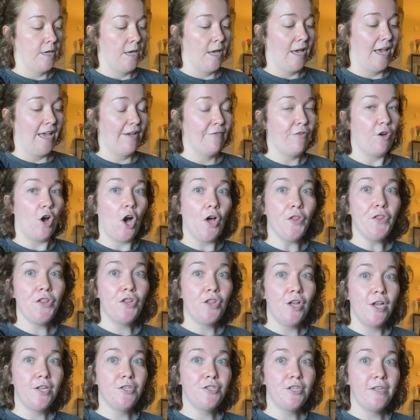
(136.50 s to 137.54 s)
I have all the
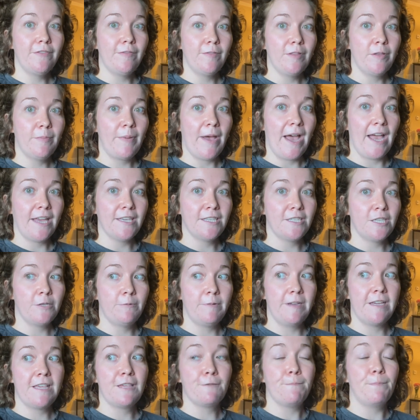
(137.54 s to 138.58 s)
laundry from the past two
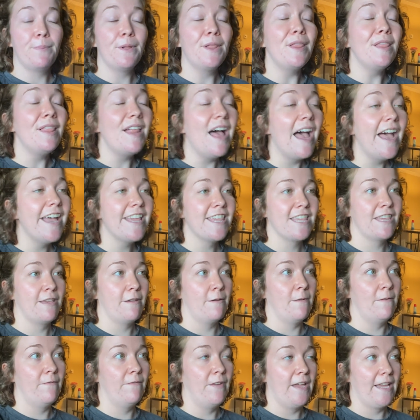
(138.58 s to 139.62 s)
weeks plus
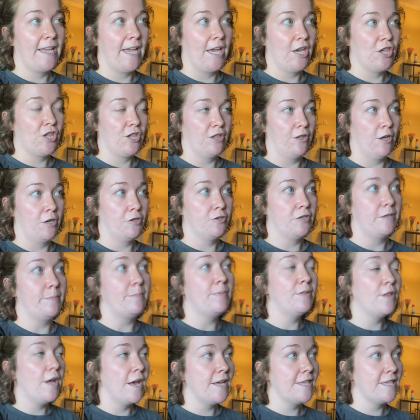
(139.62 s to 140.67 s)
vacation laundry
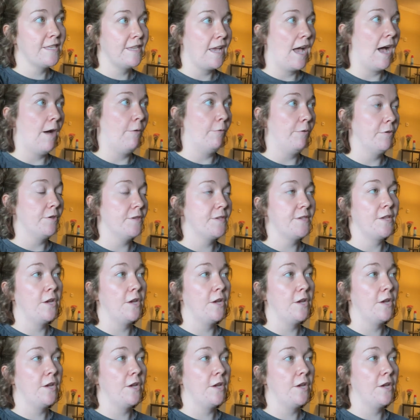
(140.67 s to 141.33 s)
plus towels.